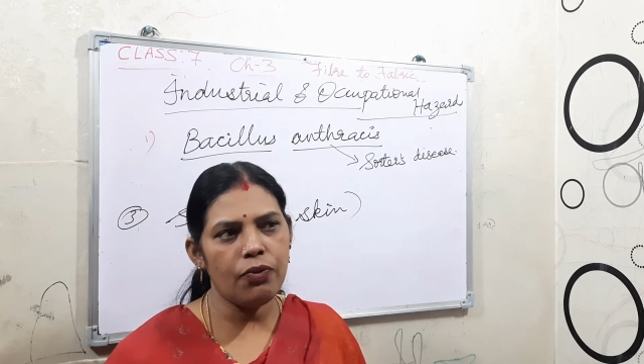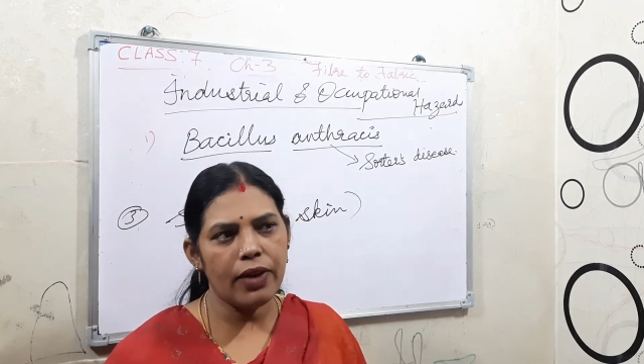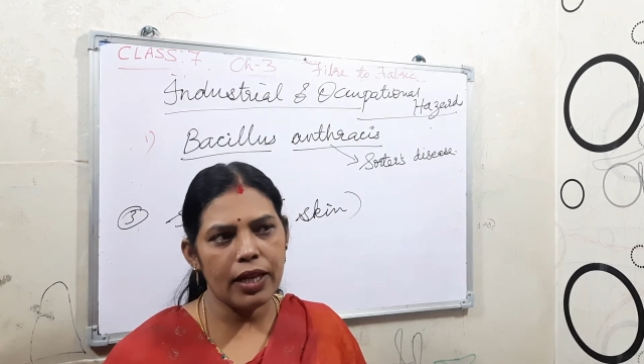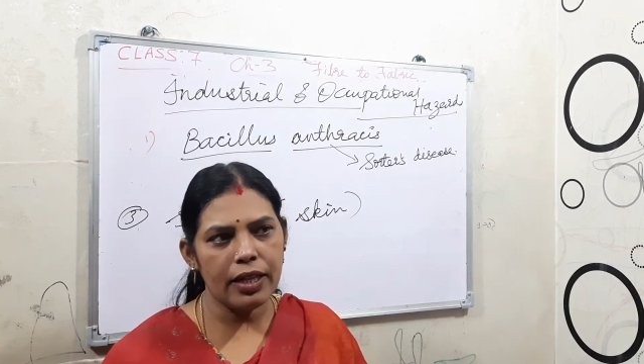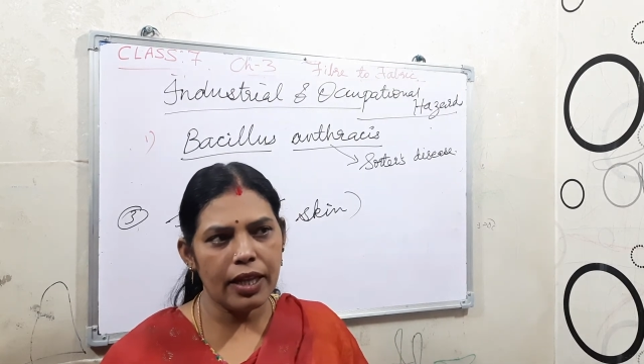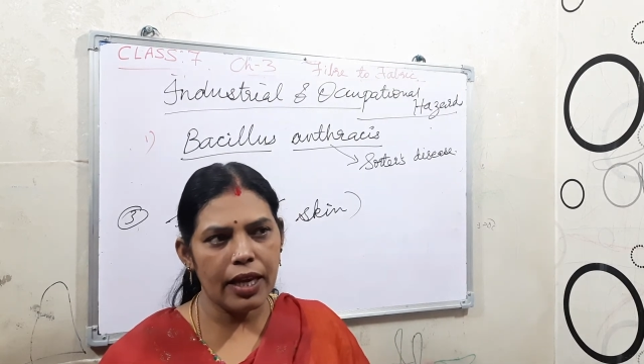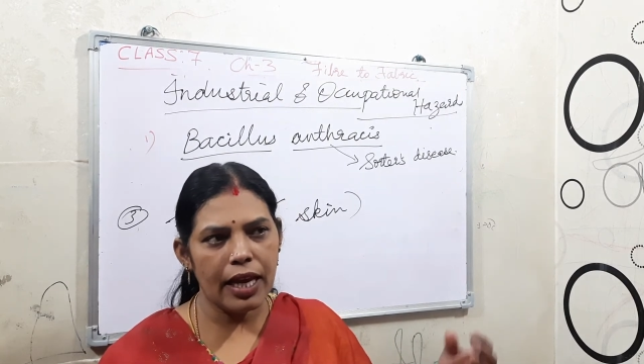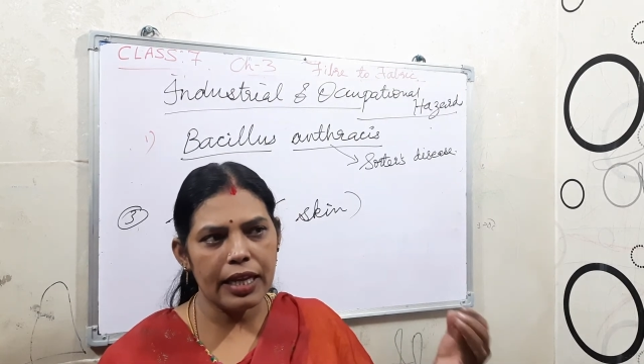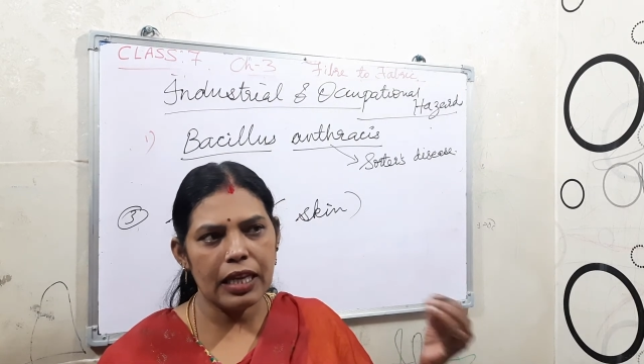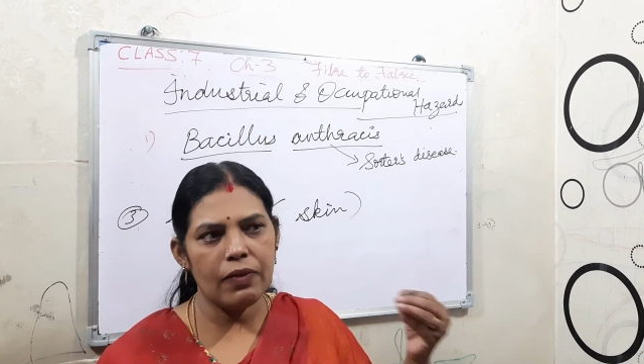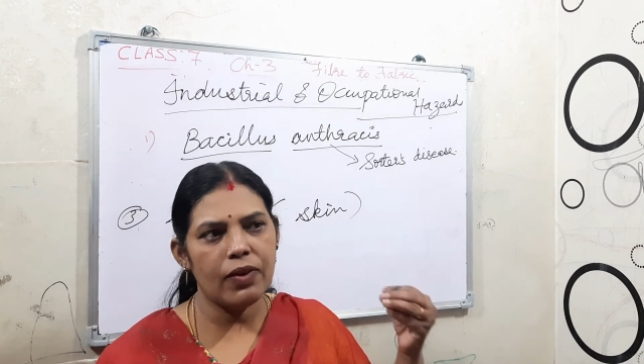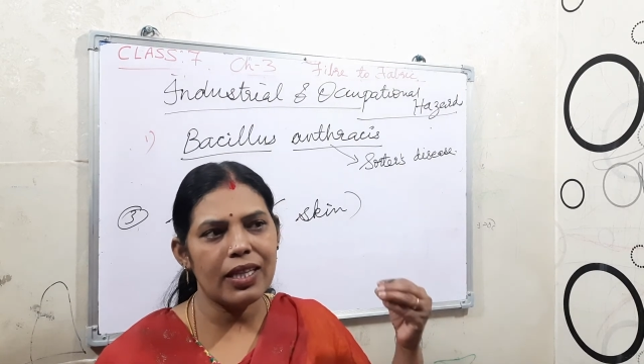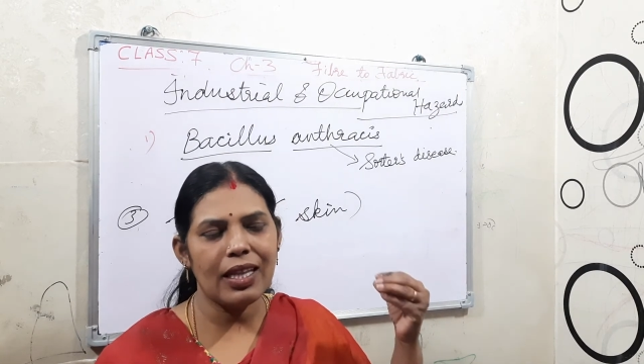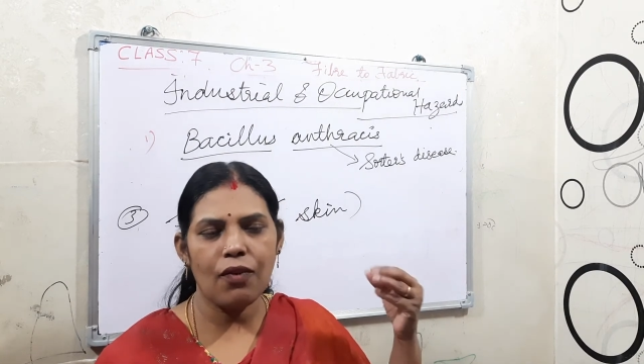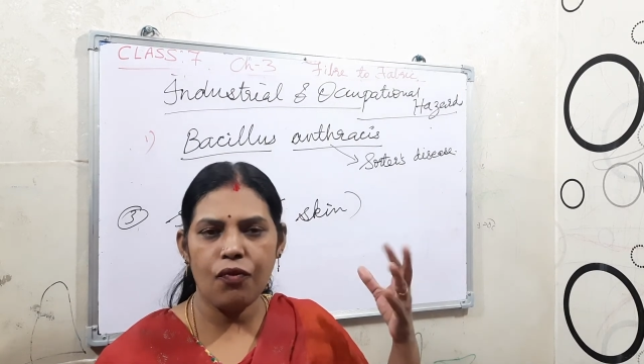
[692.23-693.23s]
when they are
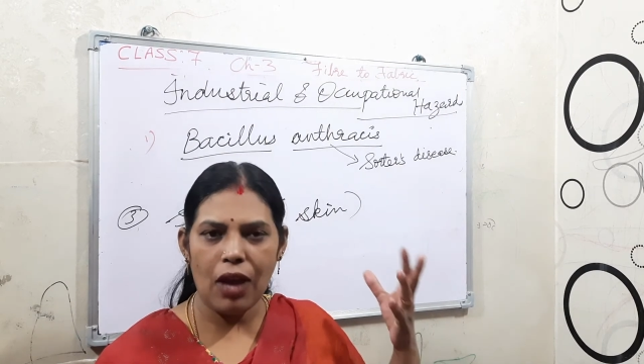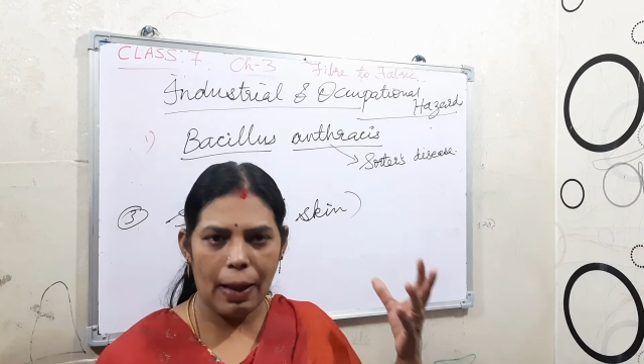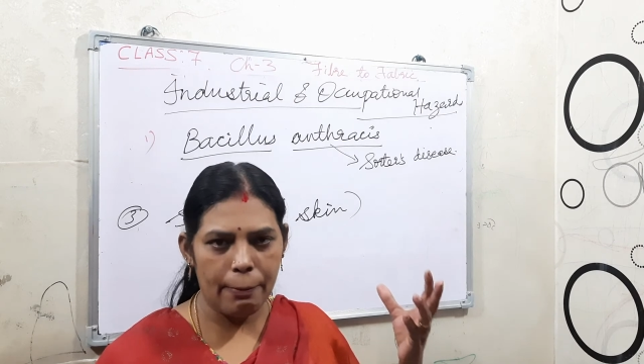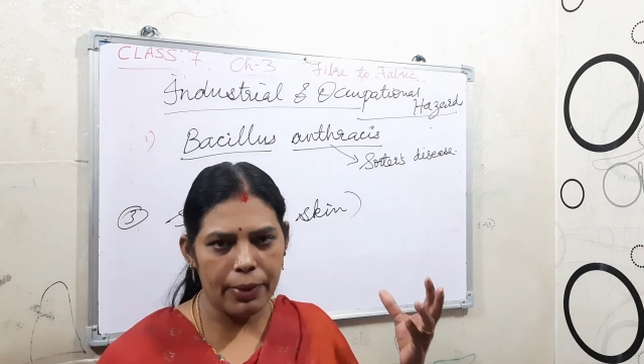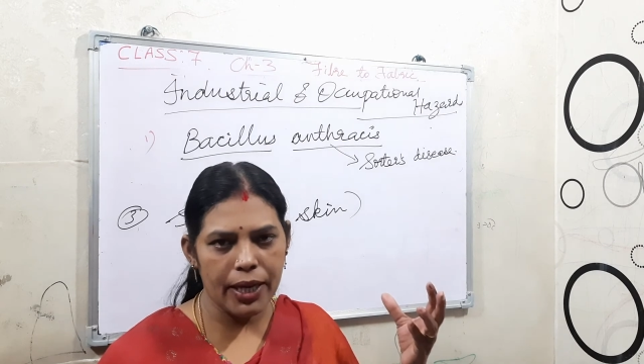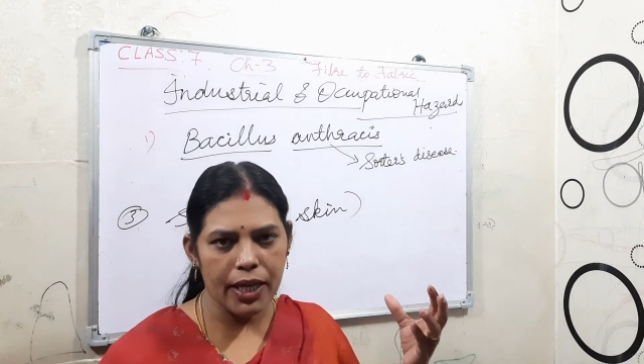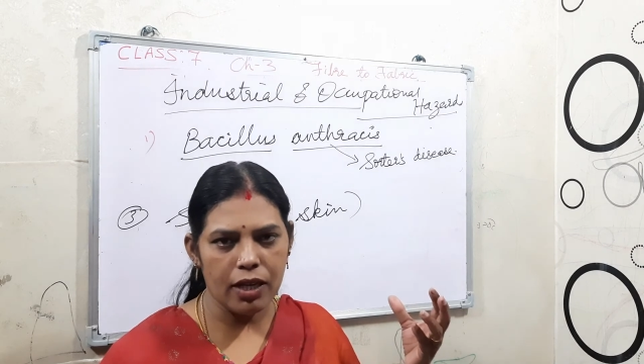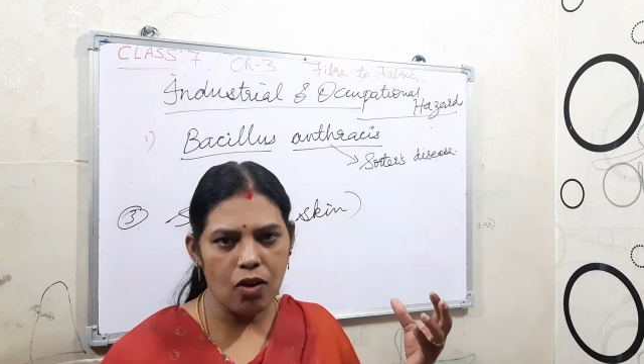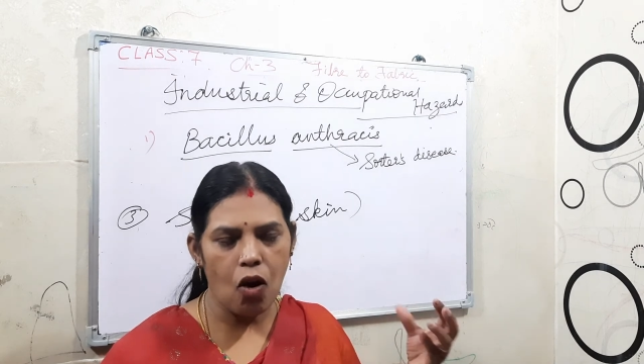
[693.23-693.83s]
giving the fabric